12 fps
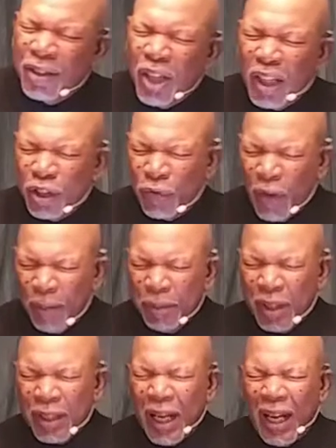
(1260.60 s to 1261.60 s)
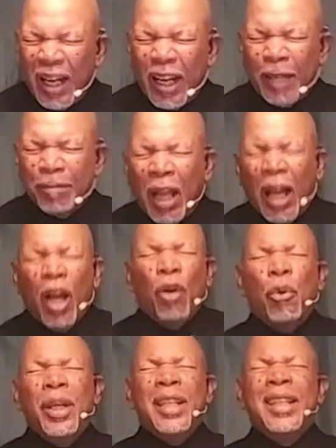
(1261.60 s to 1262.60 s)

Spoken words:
touch from you, God. We